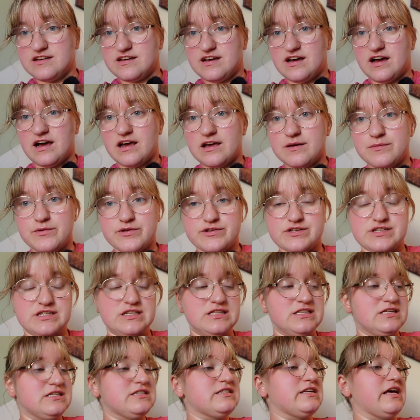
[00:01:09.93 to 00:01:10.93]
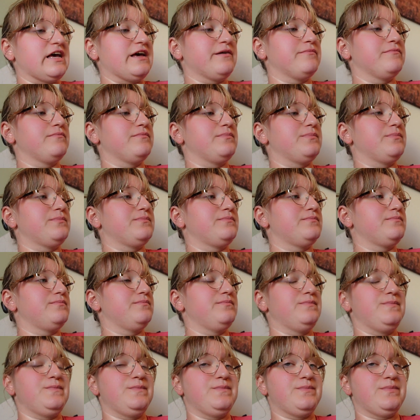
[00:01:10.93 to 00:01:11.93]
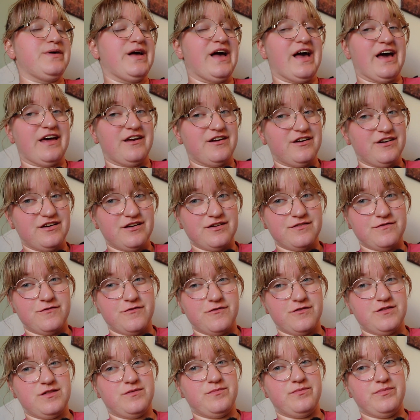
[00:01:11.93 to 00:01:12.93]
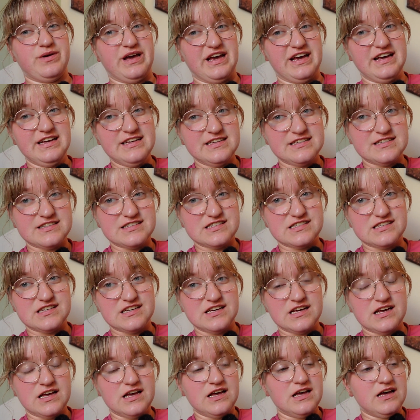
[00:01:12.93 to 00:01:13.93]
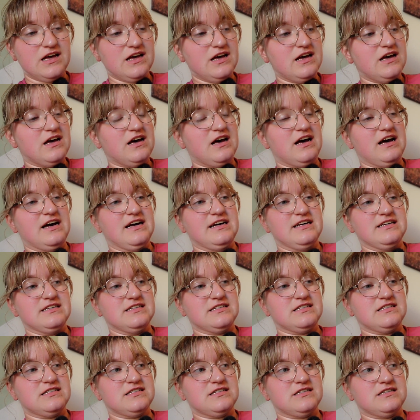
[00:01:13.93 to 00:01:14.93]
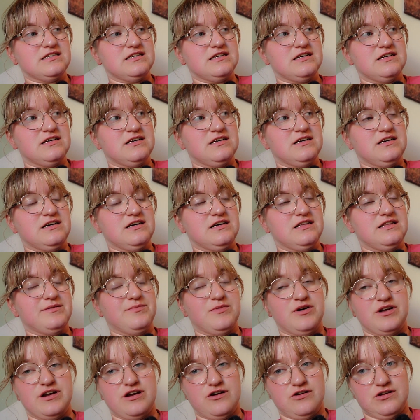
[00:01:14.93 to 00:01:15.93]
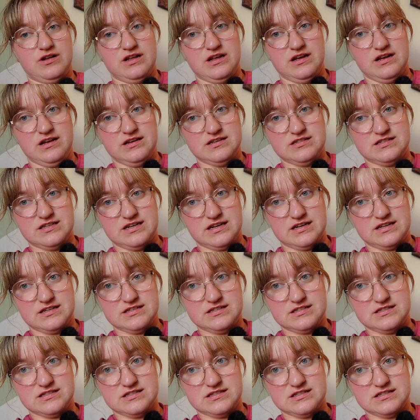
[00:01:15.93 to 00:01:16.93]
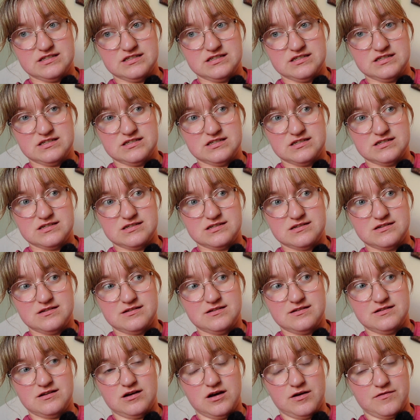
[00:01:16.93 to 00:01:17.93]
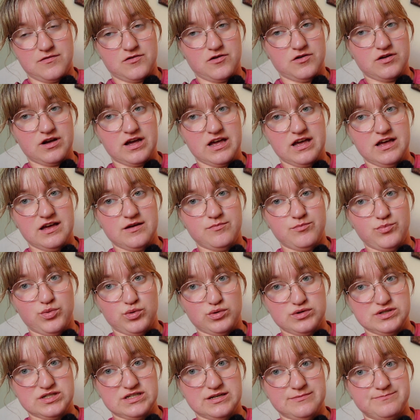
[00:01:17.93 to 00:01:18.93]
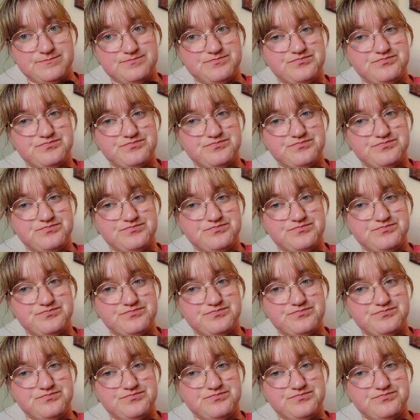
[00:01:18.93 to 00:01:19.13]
I am using the same pattern for the base as the Marihane Strix Havkonge bukse.